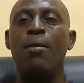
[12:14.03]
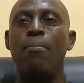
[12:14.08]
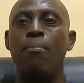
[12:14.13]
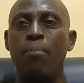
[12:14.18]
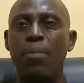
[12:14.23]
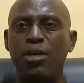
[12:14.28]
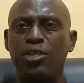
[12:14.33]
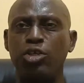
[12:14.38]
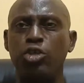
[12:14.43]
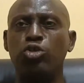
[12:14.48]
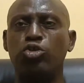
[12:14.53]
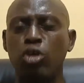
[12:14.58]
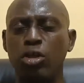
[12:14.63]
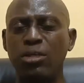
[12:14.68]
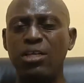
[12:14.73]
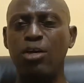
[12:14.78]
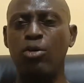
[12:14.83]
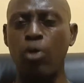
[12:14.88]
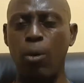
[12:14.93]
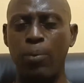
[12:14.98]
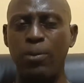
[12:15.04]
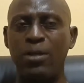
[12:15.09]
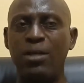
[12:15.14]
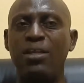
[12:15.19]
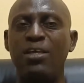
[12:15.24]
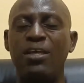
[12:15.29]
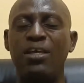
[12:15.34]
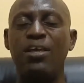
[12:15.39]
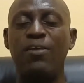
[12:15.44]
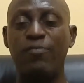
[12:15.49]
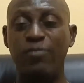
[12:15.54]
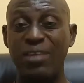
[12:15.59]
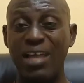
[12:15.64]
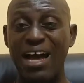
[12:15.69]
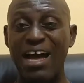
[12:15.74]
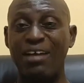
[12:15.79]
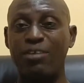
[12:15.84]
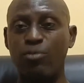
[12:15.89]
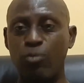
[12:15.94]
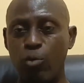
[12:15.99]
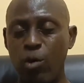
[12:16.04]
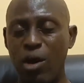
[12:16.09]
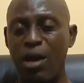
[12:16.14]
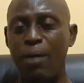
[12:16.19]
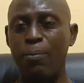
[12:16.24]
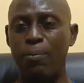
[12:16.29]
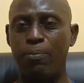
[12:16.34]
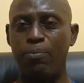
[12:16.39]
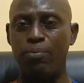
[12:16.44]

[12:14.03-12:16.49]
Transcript: Make sure you turn them completely. If they are well